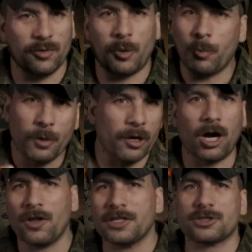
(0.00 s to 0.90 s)
we wear
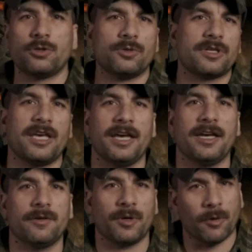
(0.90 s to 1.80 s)
all this cool
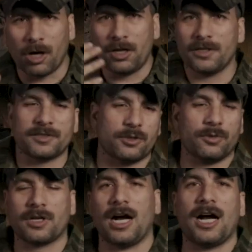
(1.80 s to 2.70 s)
kit, we wear all this
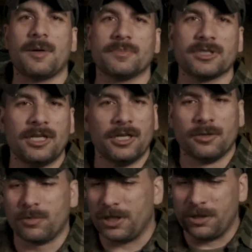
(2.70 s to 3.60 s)
cool comms,
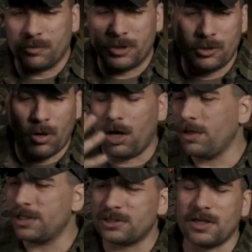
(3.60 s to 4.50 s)
we do
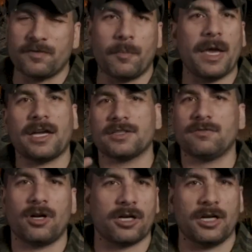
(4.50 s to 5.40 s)
all this stuff to make us
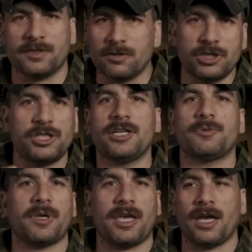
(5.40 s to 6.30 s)
look as legit as
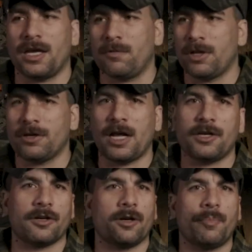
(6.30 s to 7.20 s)
we can, whether or not
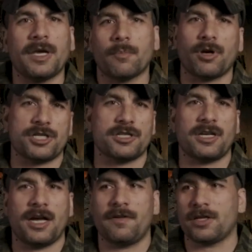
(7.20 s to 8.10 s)
you're a big impression
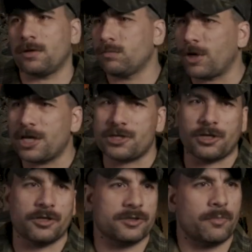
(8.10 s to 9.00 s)
guy like
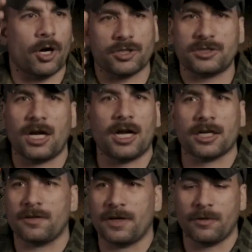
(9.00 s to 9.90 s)
Rangers,
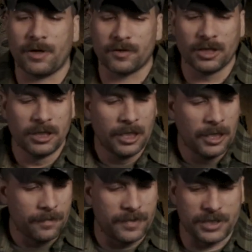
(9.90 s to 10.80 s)
Marsoc, like whatever.
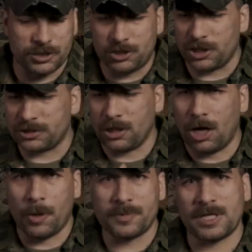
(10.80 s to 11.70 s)
This just
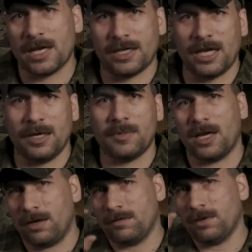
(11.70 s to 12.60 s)
ups that game
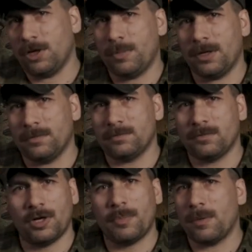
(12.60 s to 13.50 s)
that a little
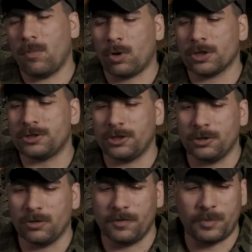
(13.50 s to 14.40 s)
bit more
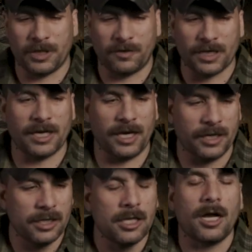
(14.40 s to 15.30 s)
too, of being like,
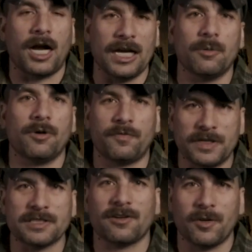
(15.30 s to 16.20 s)
hey, I will
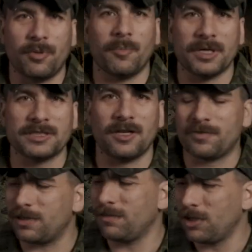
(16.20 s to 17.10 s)
physically put myself
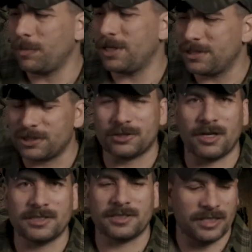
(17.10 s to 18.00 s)
in a little bit of
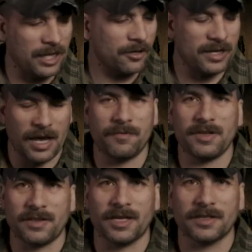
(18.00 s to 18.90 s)
distress and carry heavy
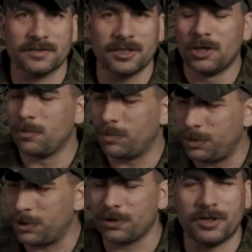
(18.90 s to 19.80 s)
things
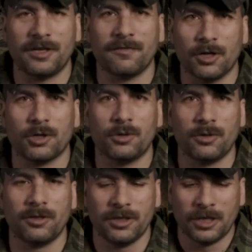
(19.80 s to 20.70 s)
purely to look
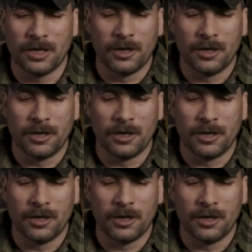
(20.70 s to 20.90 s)
cool,